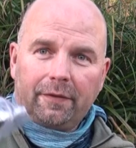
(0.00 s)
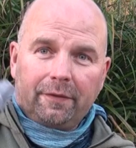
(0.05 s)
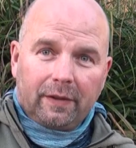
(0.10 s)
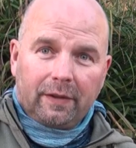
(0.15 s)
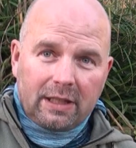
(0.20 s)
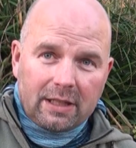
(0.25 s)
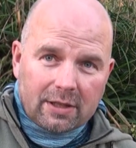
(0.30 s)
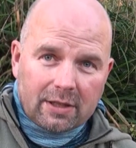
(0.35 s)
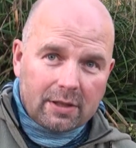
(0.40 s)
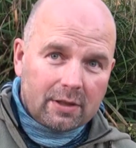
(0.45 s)

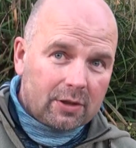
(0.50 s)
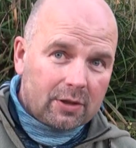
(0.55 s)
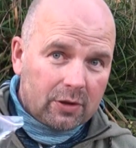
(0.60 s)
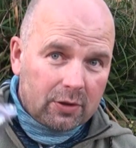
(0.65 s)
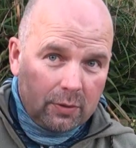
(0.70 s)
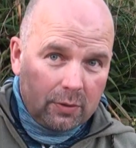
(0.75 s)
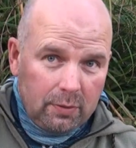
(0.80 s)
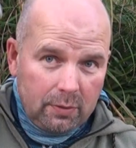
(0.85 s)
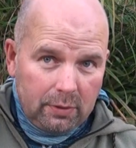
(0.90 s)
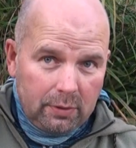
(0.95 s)
fleece
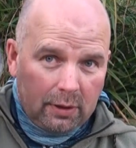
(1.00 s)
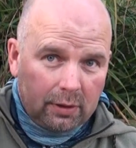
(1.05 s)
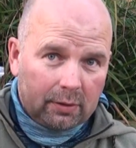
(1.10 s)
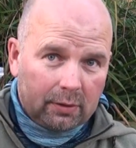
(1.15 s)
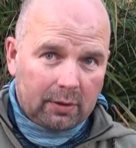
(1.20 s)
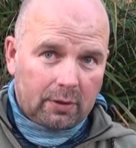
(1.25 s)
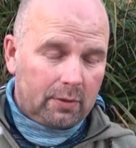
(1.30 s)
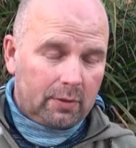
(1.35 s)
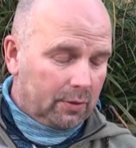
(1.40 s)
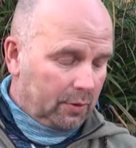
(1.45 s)
snood
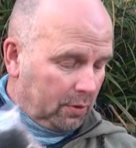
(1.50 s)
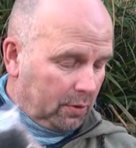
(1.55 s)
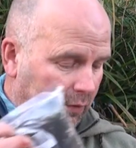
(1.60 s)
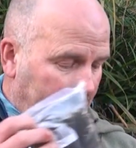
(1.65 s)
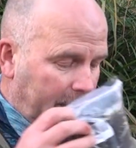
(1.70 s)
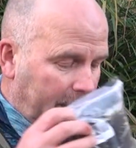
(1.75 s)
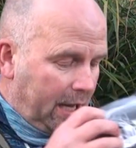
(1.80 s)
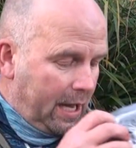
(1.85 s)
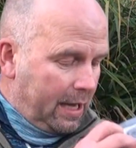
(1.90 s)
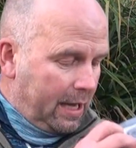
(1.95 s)
that goes
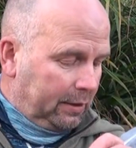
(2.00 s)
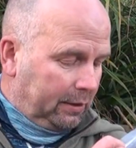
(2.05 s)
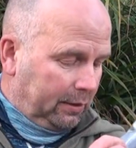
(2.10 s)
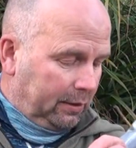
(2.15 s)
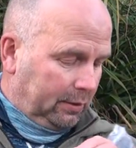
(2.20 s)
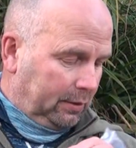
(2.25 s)
over your head.